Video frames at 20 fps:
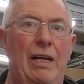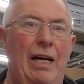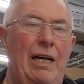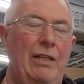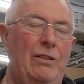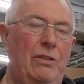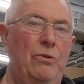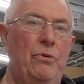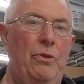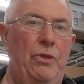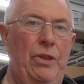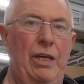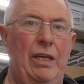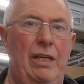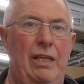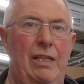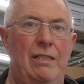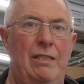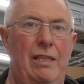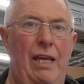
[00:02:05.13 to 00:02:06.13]
I do
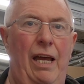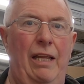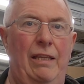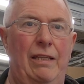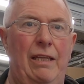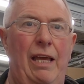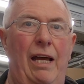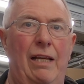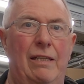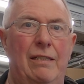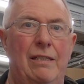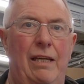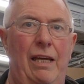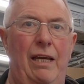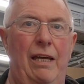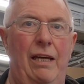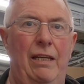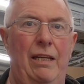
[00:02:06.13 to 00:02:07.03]
think it's the head gasket